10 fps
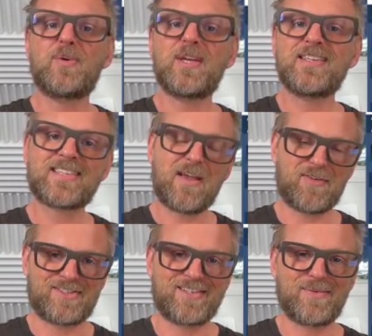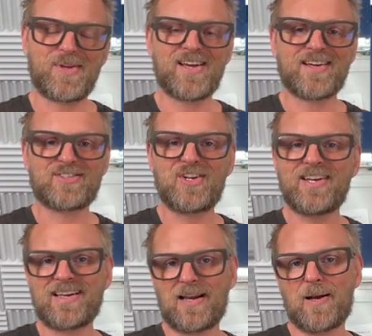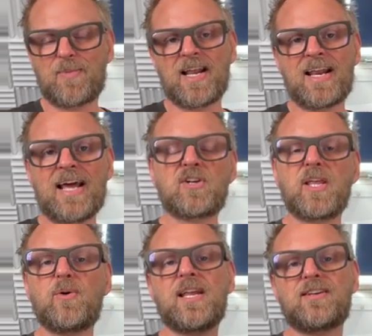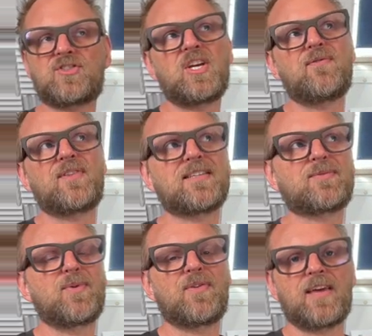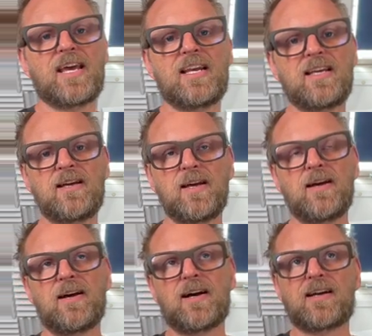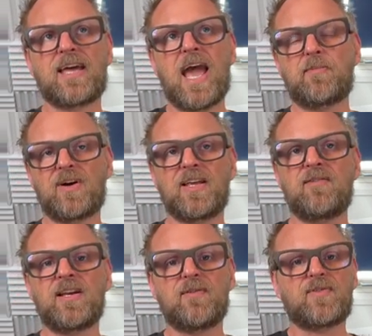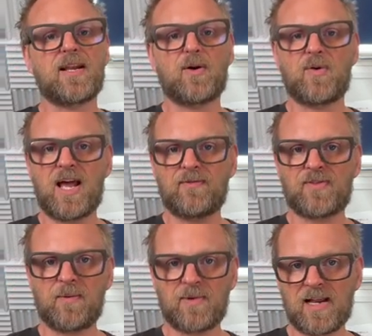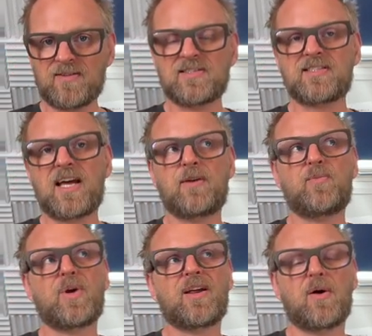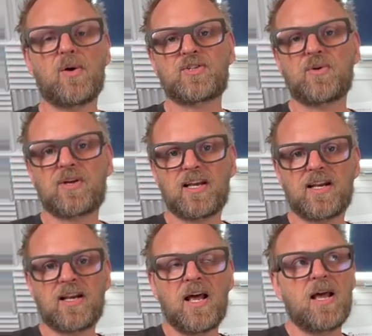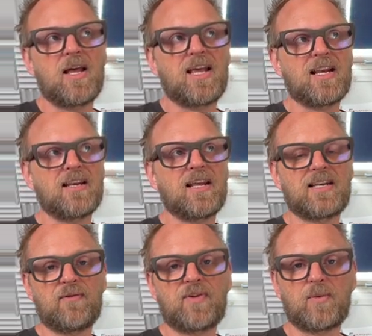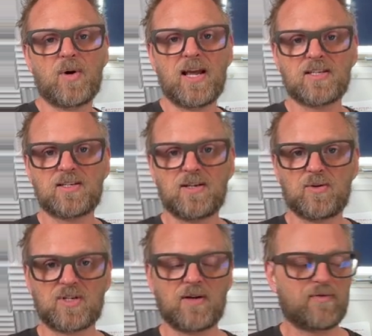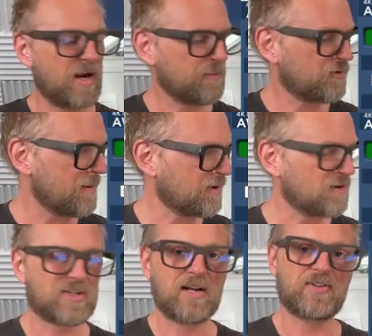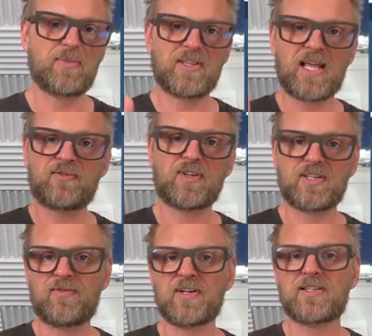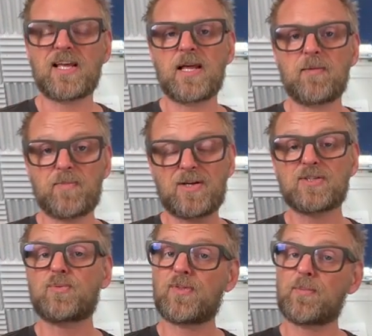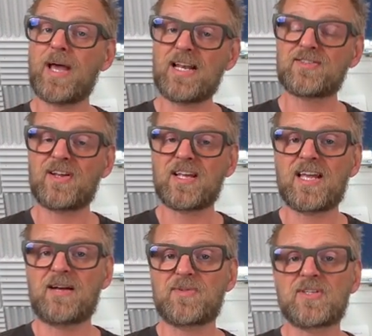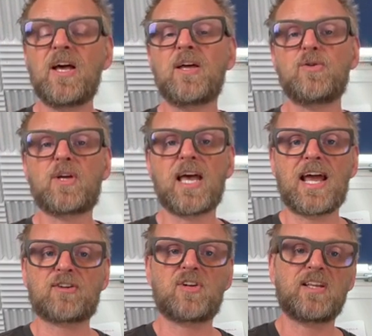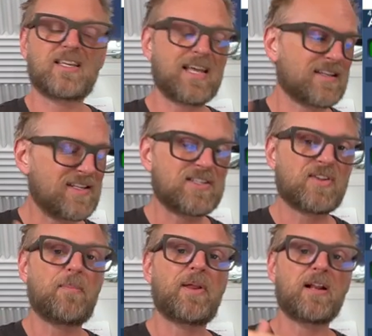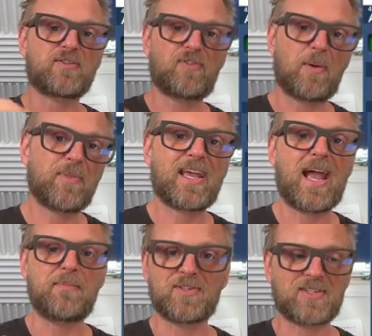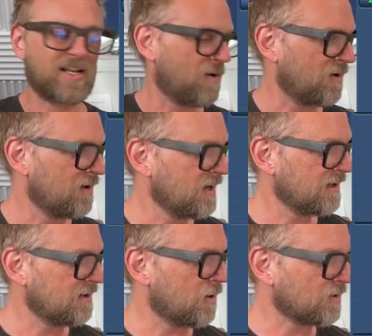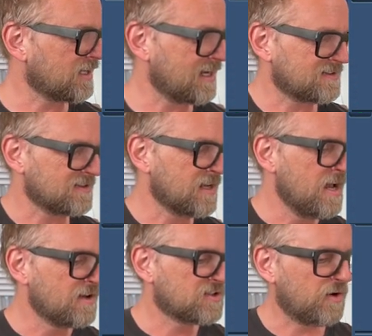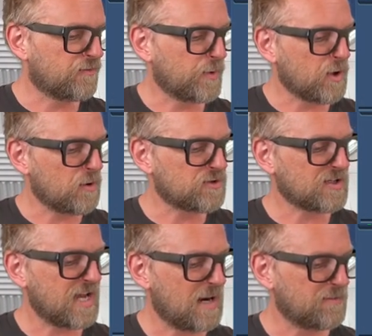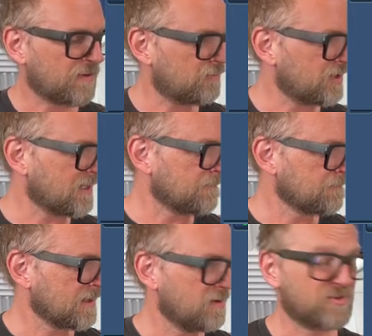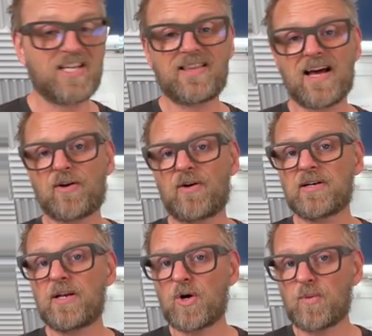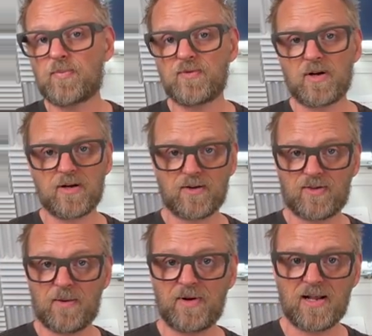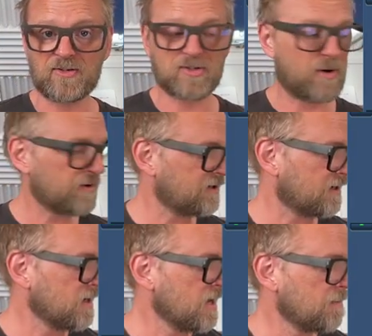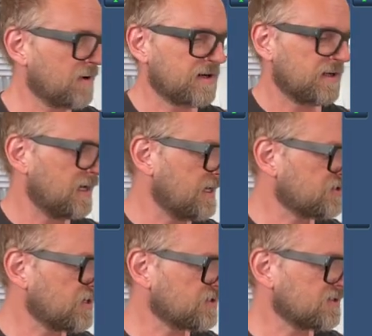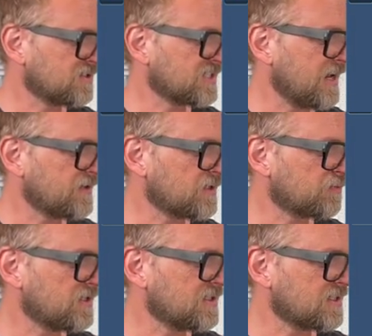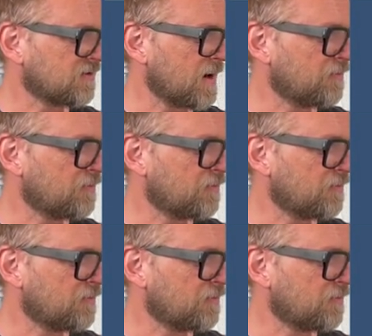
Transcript: UE70, we are cheating a little bit, and actually you can achieve this with any camera. Even if they don't have thumbnails inside, we can also get it in different ways using a frame grabber utility, but that's for a different day, because with the Panasonic cameras, you can actually get these thumbnails from the cameras in all known cases. So if we go to camera 3, you see there are currently no thumbnails stored here, but let's just save this preset. So I